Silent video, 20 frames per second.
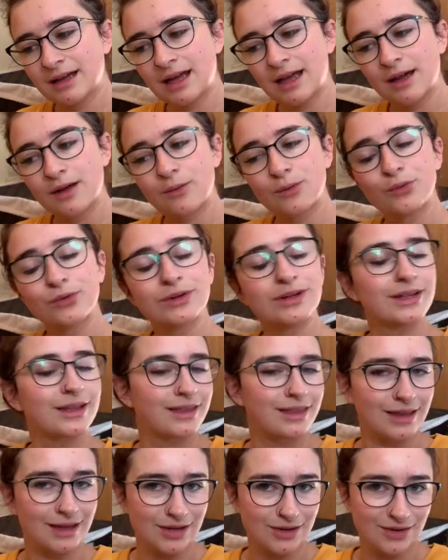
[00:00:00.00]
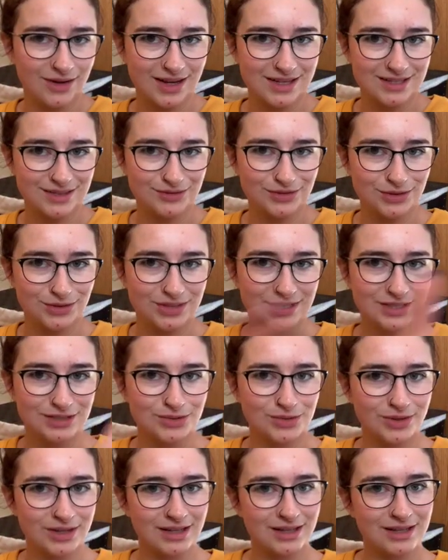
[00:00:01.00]
really thank you guys if you did
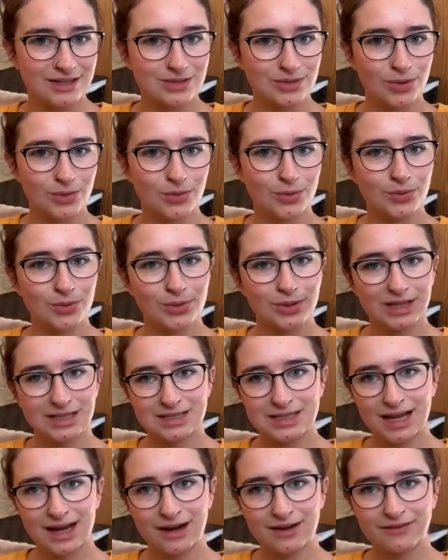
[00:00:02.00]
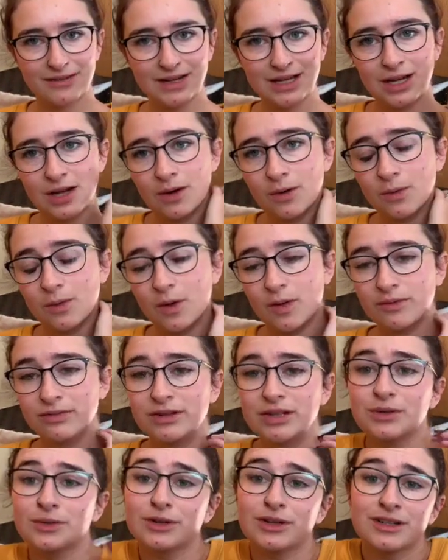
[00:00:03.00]
join this whole entire video. Hopefully
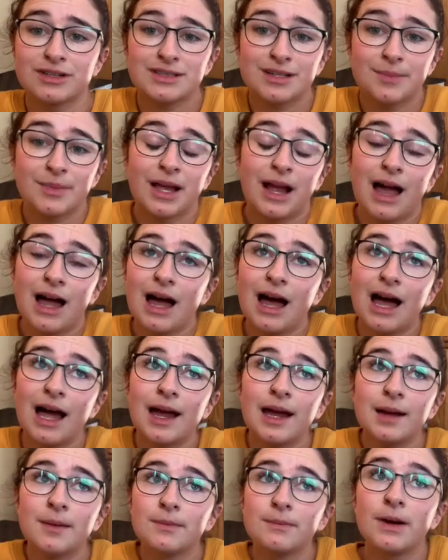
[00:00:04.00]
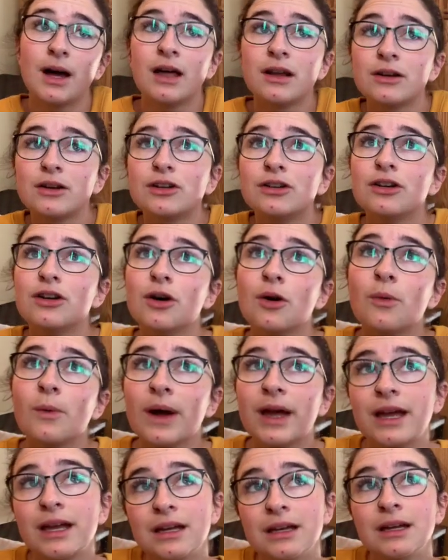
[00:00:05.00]
you learned something. I am under no
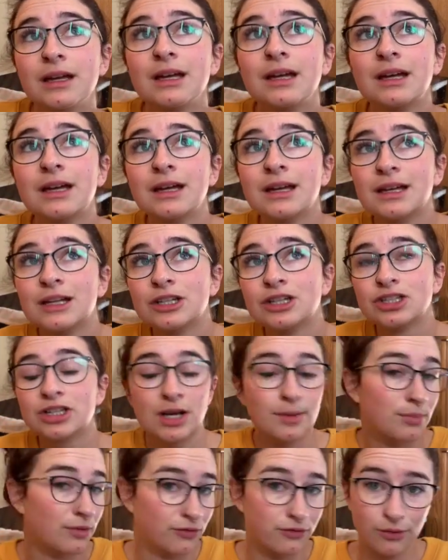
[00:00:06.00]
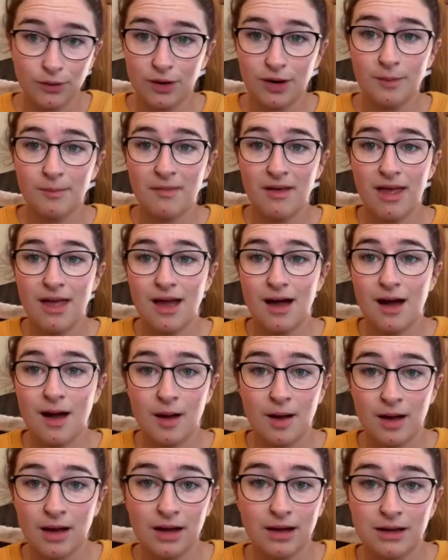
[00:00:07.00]
way, shape, or form a